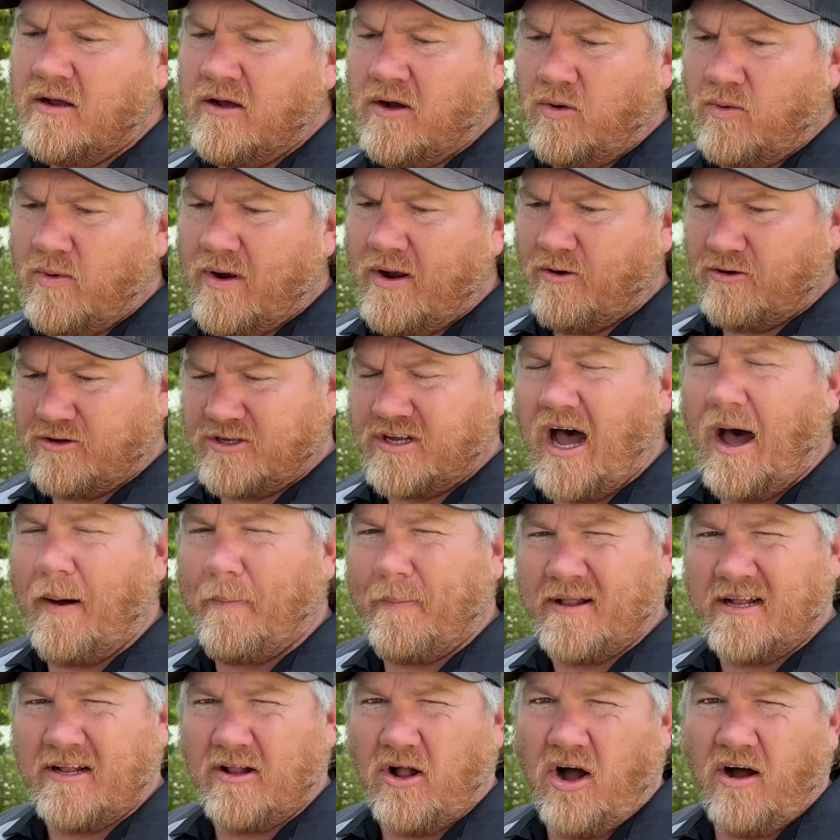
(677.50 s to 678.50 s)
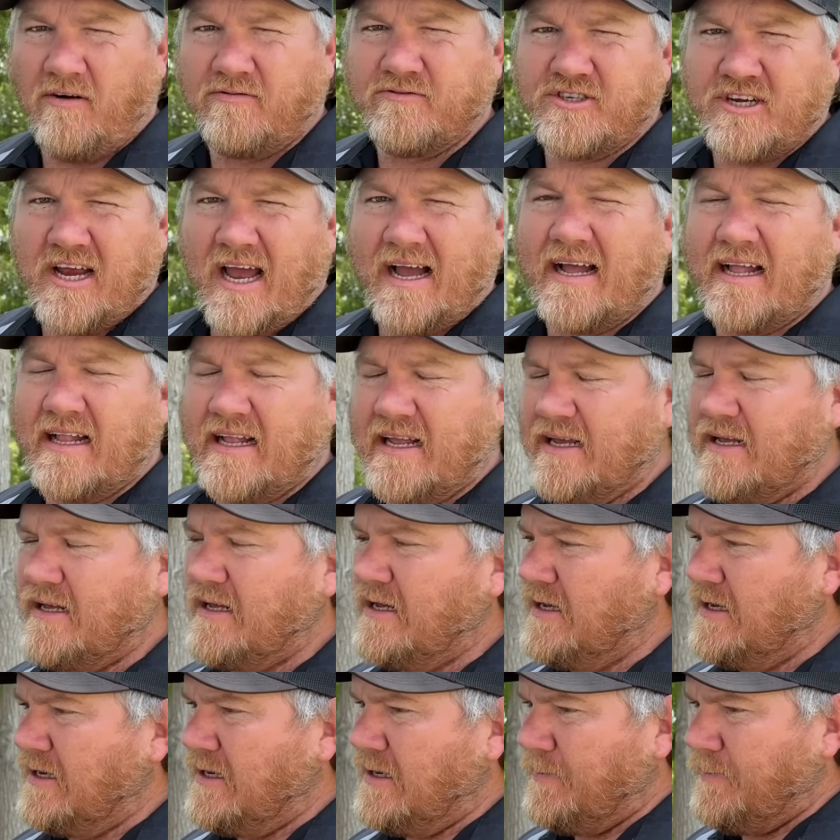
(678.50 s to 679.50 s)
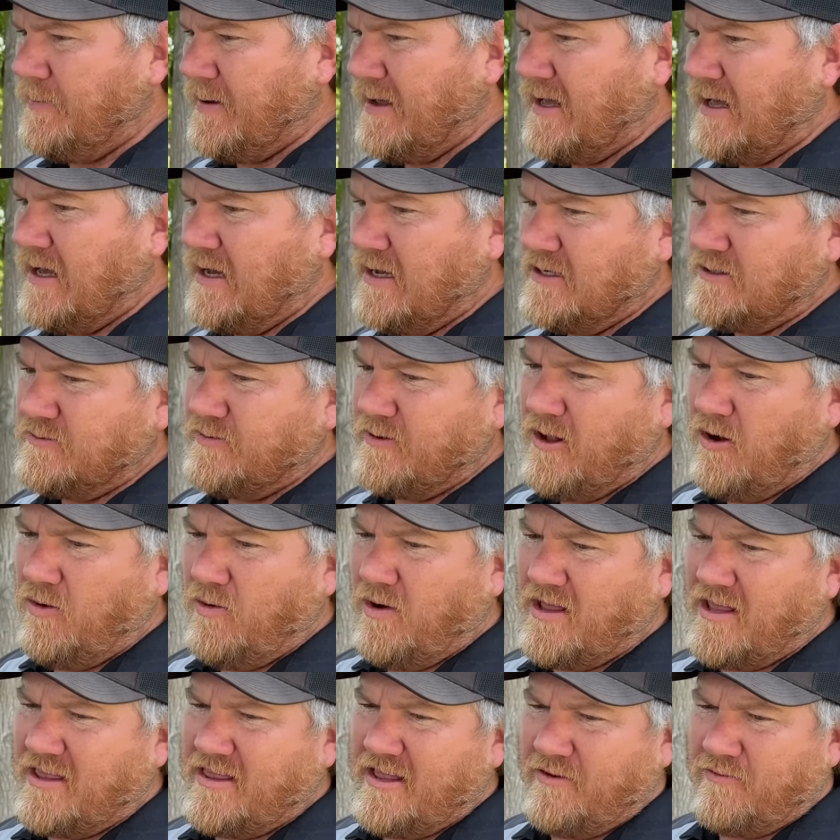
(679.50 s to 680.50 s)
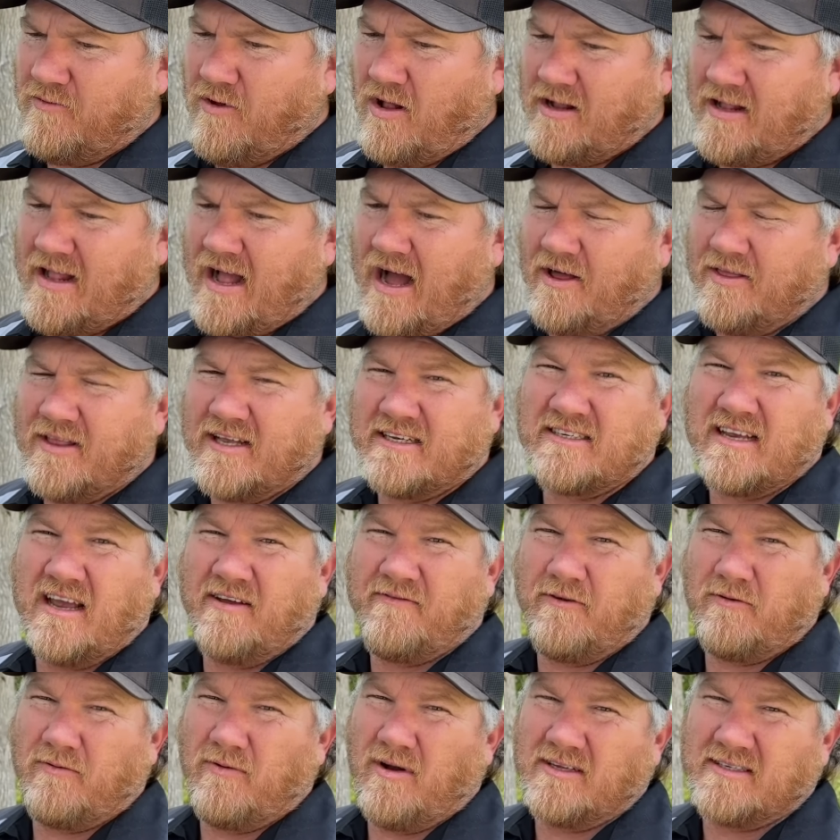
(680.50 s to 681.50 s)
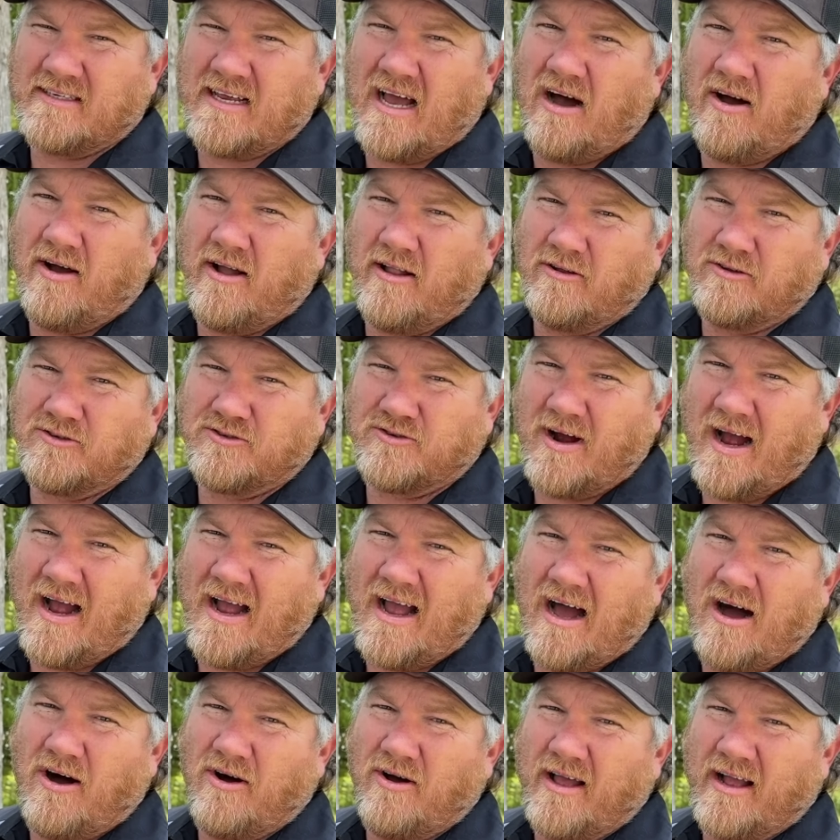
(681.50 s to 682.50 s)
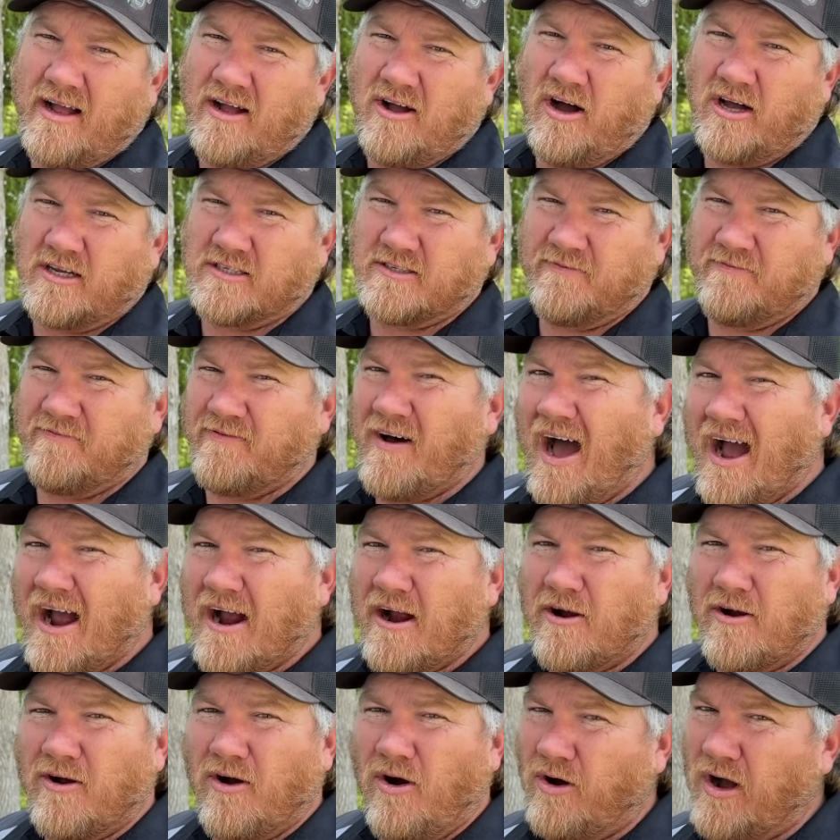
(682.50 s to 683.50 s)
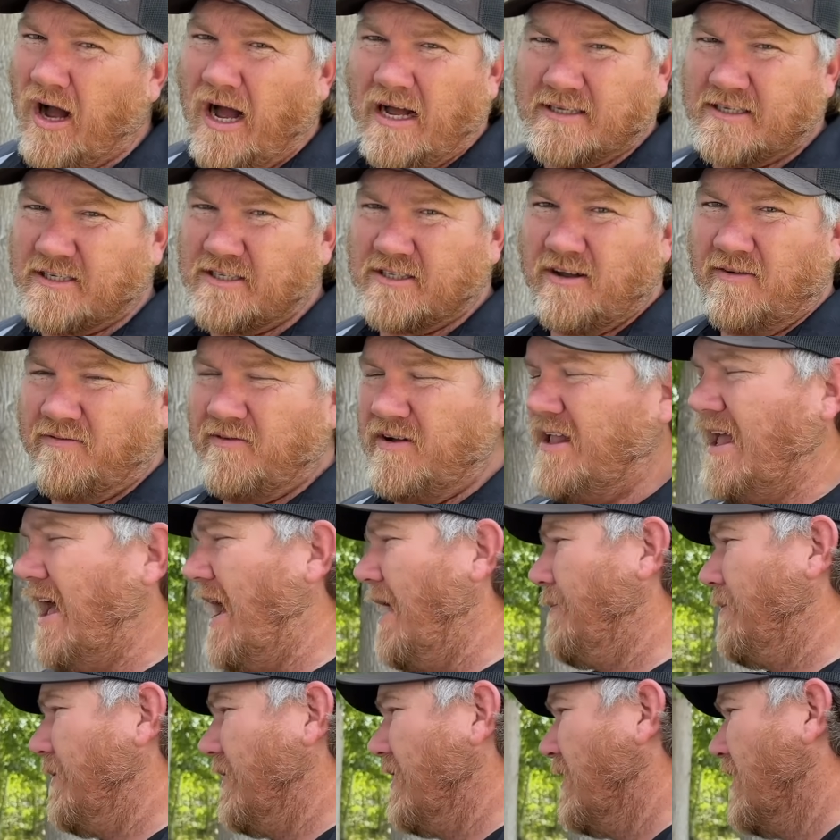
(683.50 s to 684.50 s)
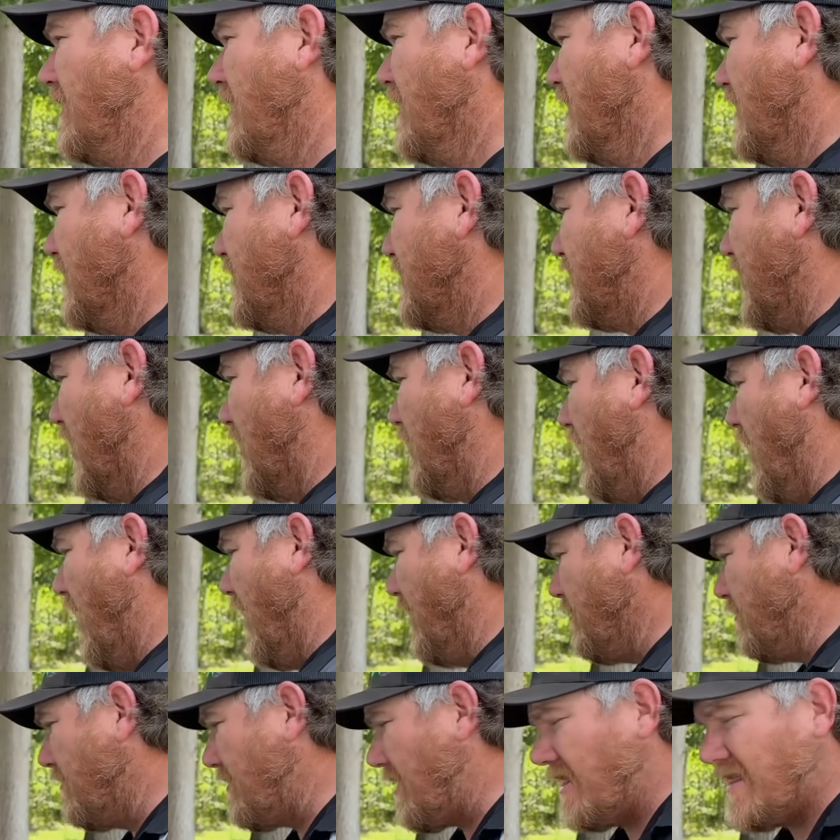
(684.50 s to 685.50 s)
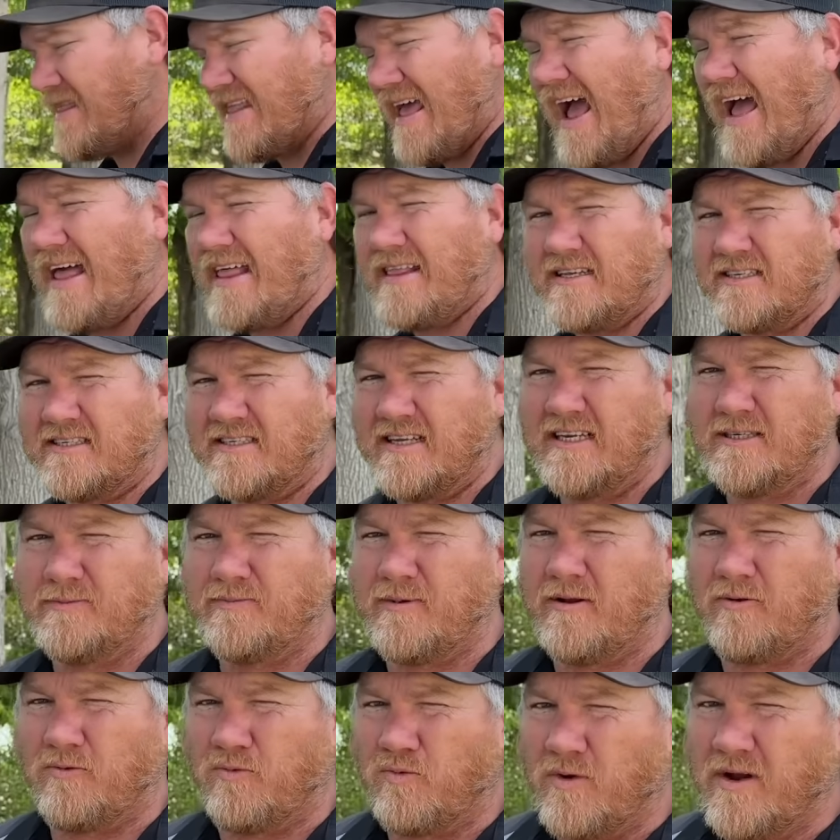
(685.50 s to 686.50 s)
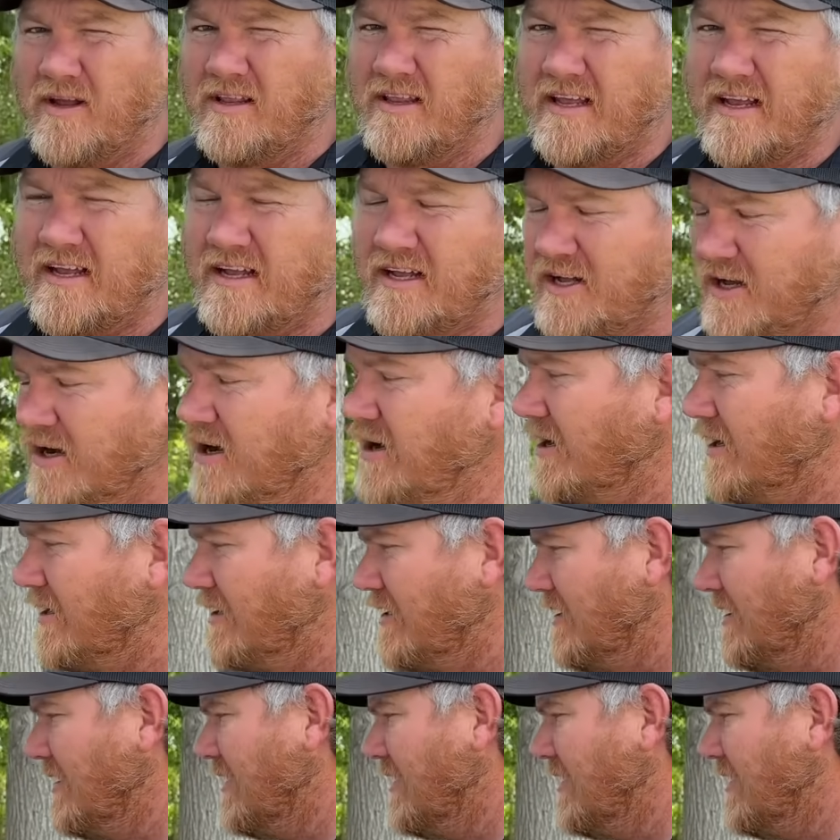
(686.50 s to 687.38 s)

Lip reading: We were topping it off, checking it, because we don't want anything running out. They say if it runs out, it'll dry out, it cause a fire, all kinds of stuff could happen. So other than that, this thing's been really good.